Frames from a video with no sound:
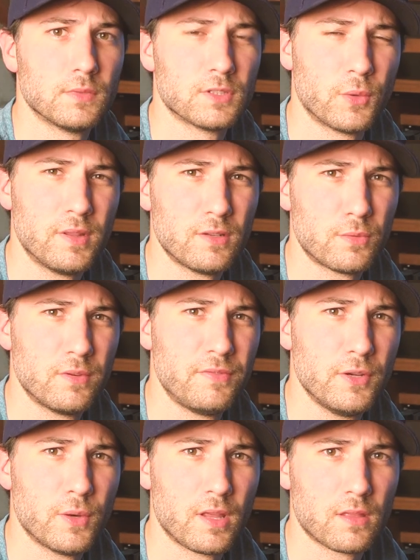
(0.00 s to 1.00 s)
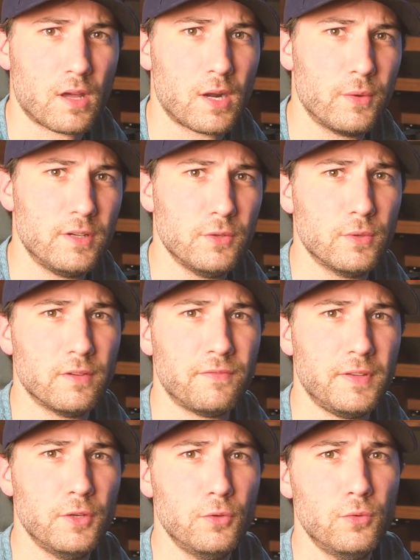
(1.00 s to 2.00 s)
So in this review, I thought I would do a
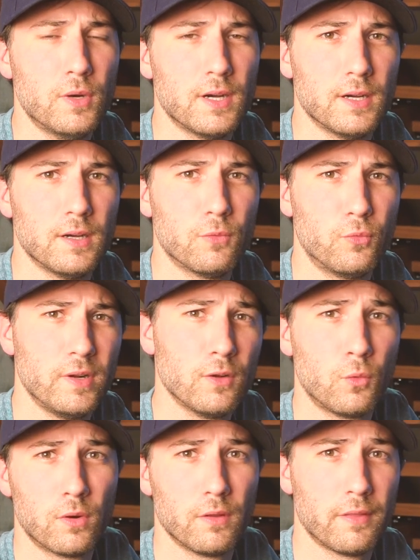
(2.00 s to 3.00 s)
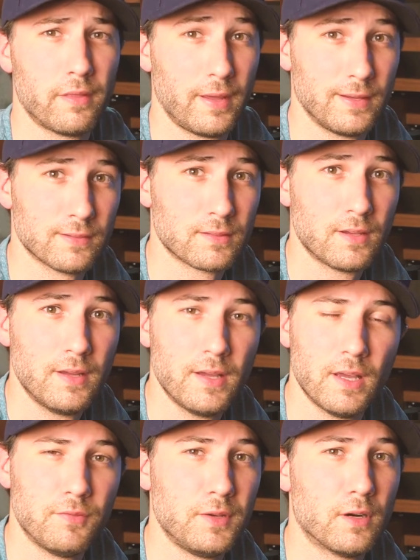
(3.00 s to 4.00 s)
few uh, real world things.
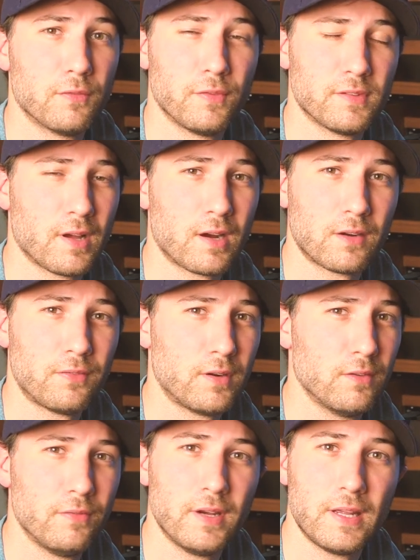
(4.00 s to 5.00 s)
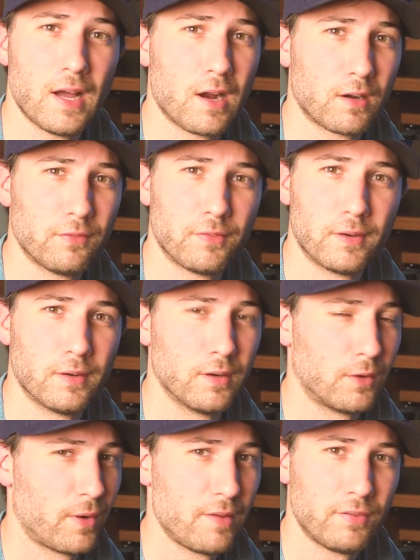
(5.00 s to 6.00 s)
If you're a photographer, a videographer,
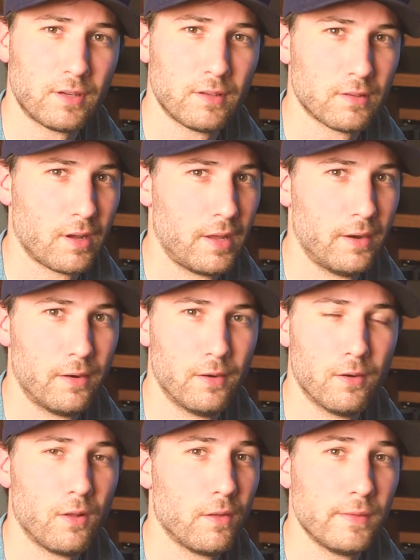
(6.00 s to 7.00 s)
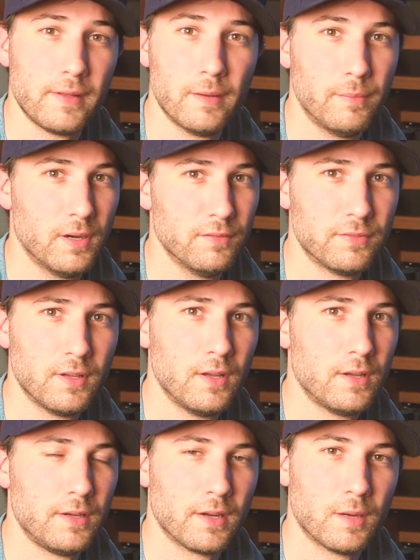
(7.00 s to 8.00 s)
a graphic designer, or all of the above,
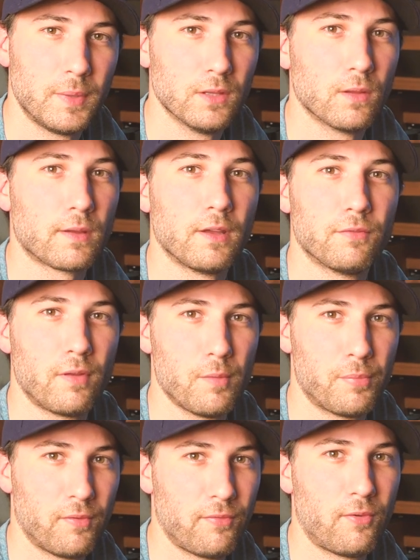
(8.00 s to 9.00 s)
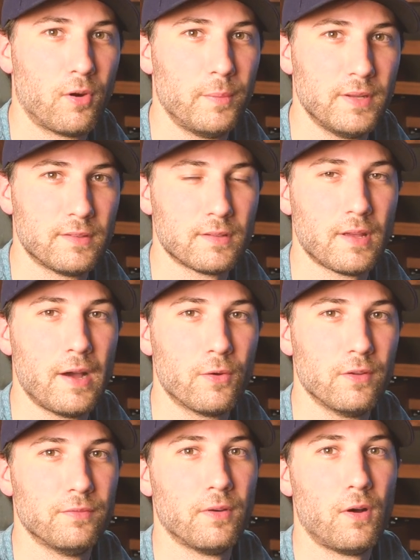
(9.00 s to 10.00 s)
you're going to be looking for the performance
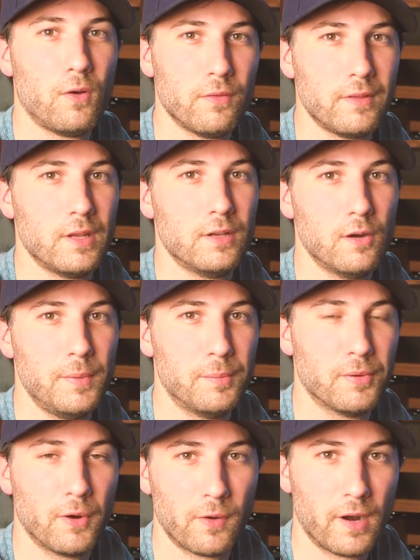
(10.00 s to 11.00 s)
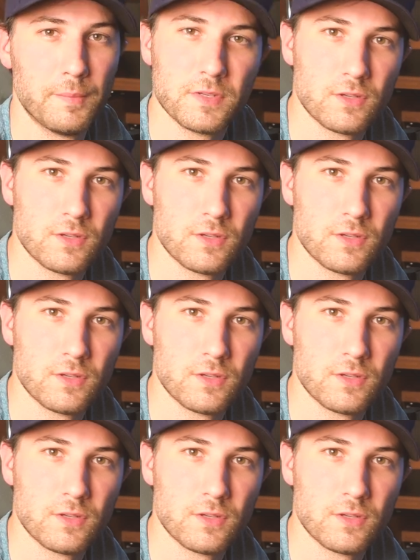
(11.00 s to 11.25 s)
out of all the Adobe programs.